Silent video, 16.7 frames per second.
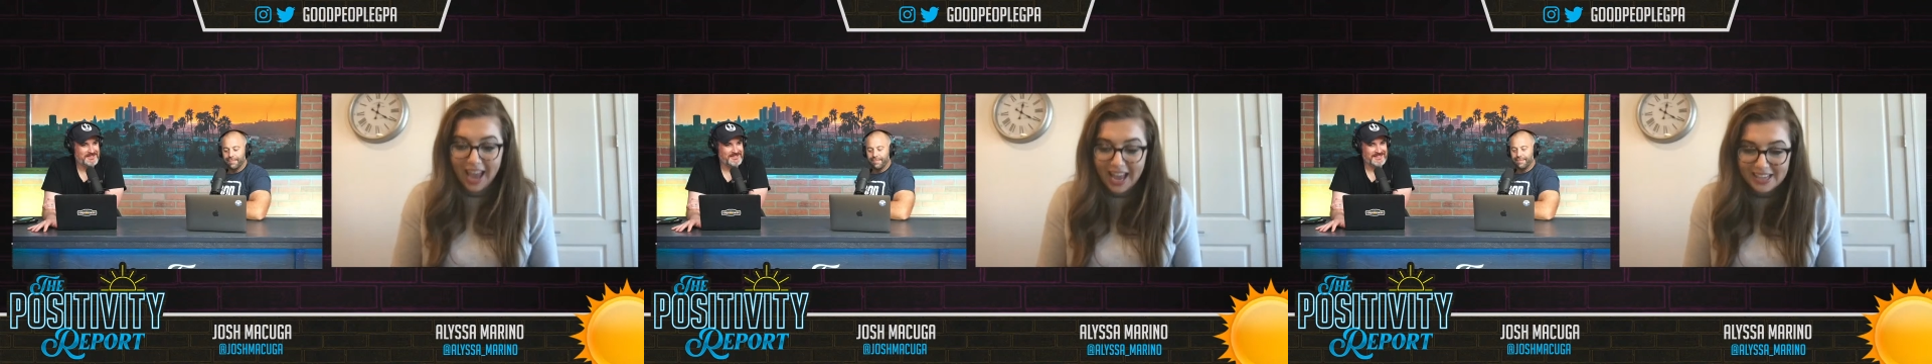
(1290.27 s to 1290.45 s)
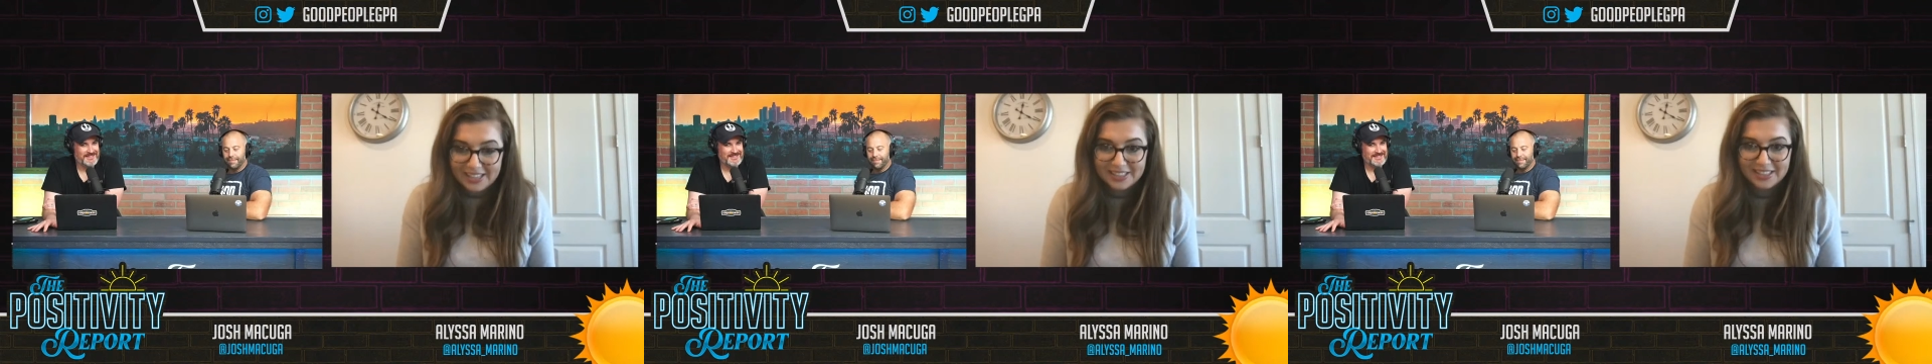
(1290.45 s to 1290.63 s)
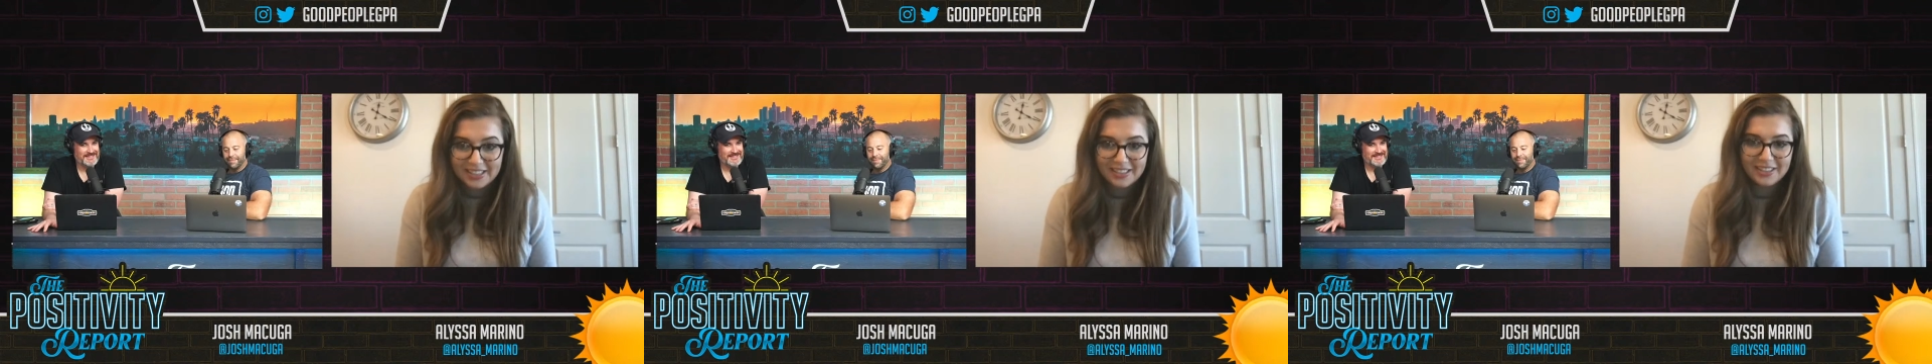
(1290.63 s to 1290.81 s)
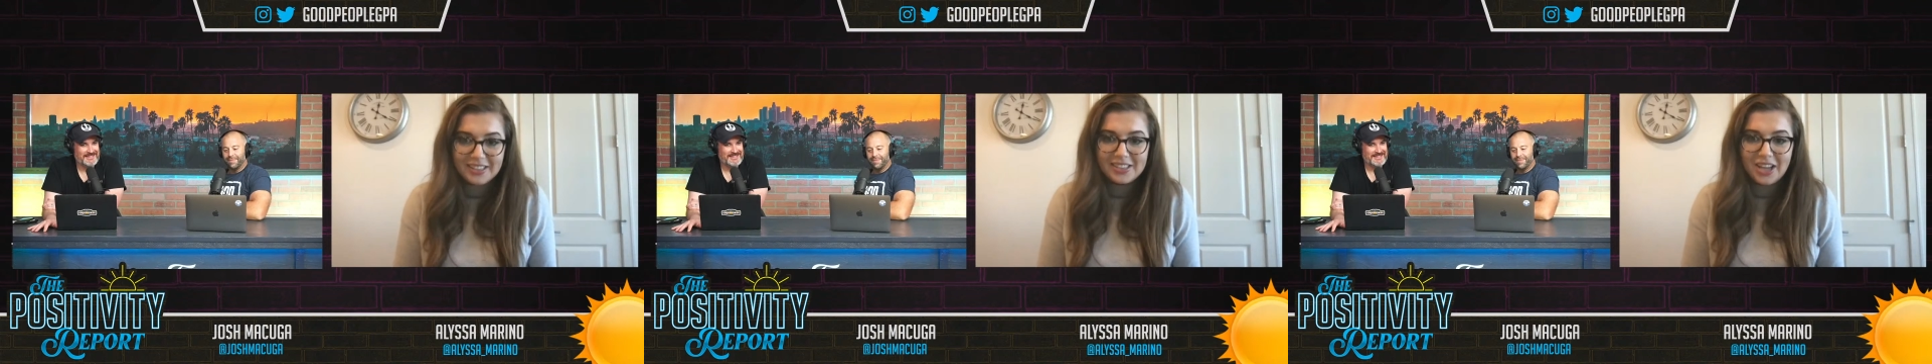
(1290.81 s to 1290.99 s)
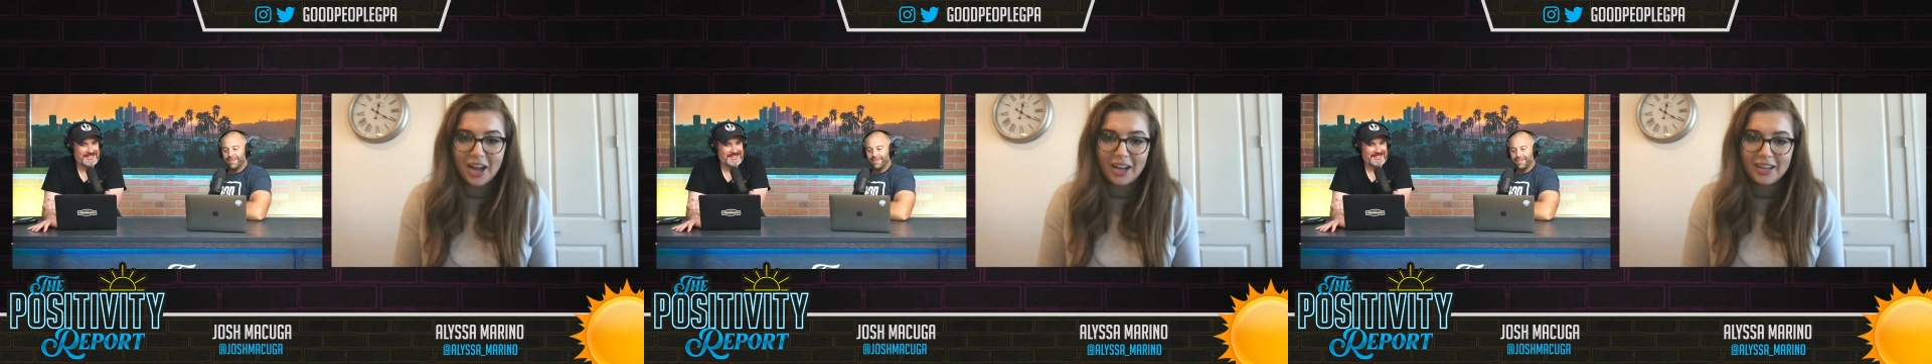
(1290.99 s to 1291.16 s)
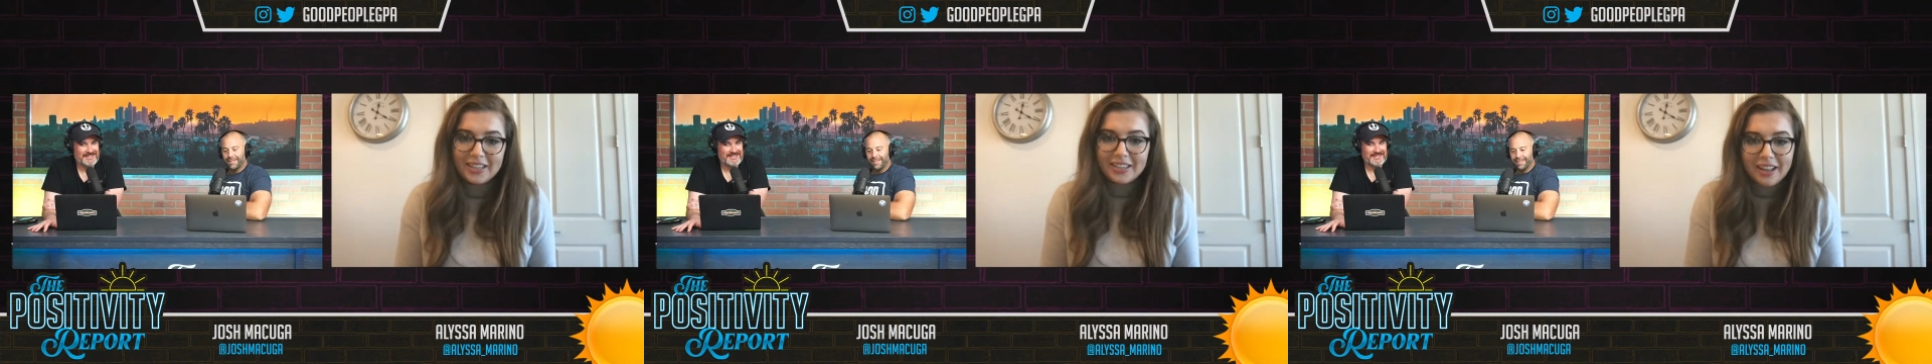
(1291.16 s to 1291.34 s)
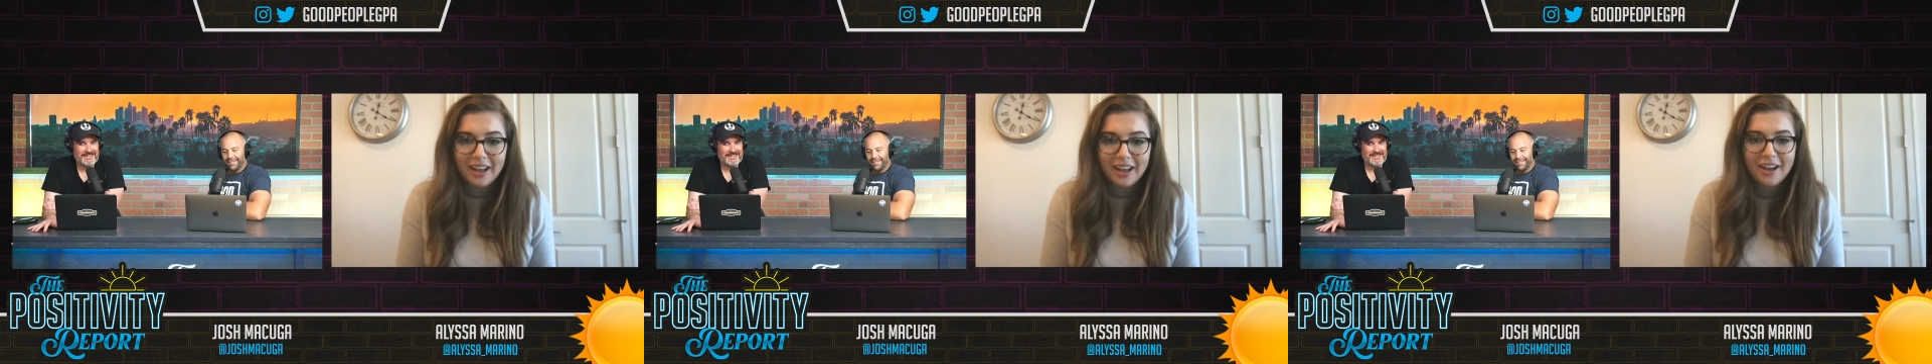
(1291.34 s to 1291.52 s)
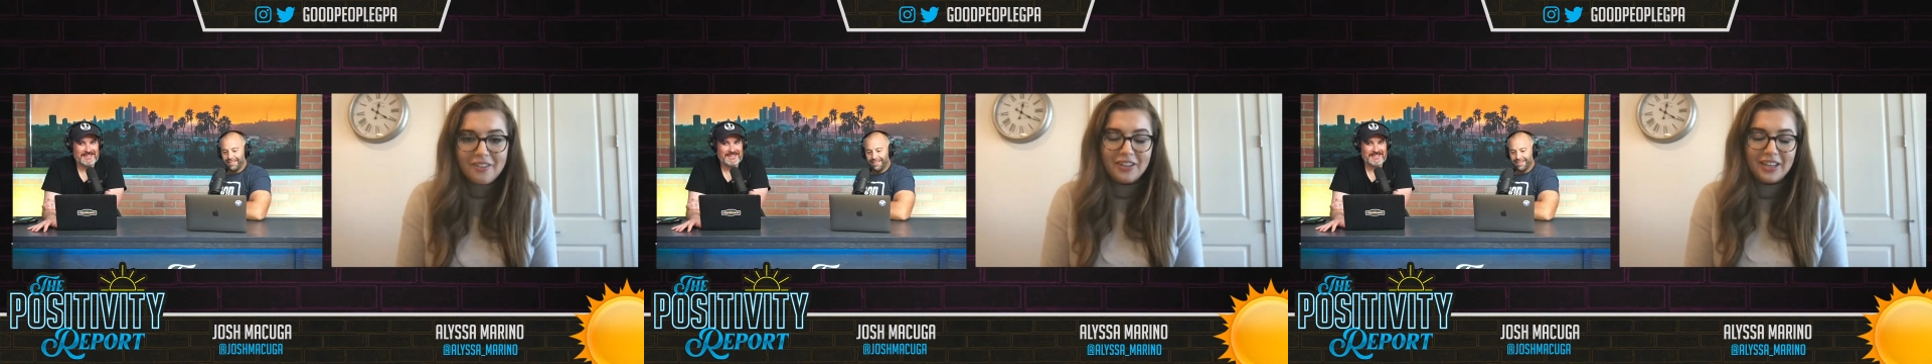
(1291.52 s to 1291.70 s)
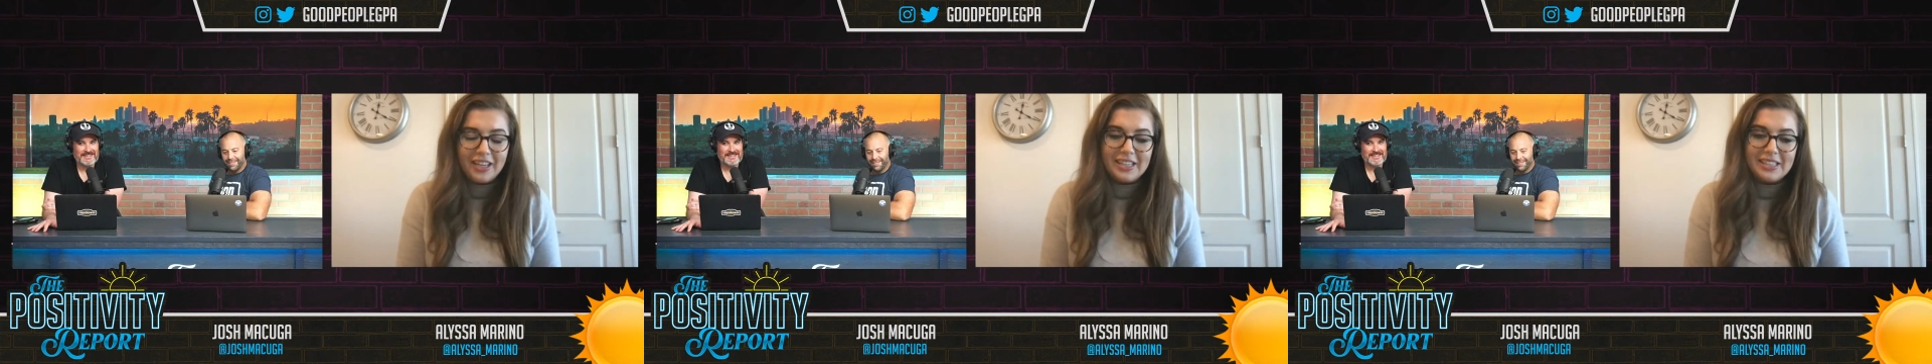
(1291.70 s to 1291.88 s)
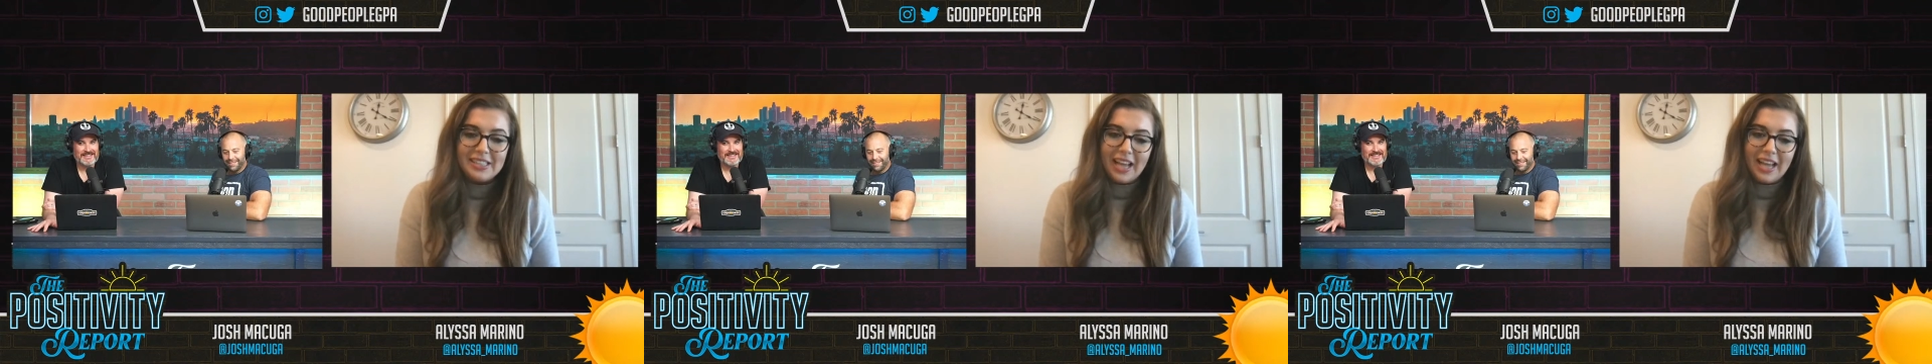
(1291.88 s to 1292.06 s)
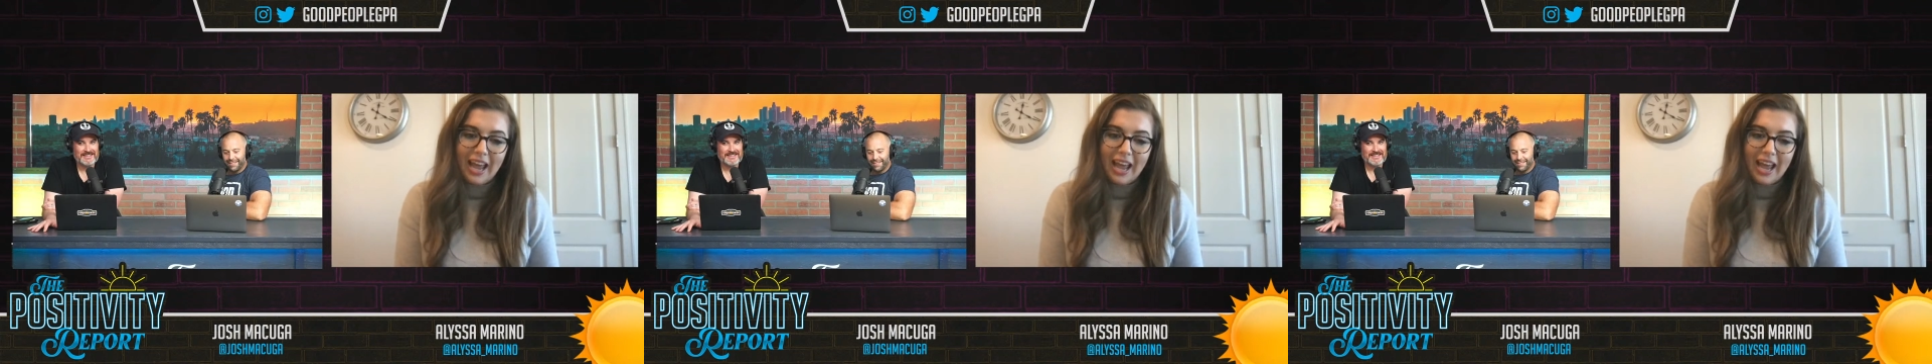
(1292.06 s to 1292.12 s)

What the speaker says: Yes, Lasagna Love is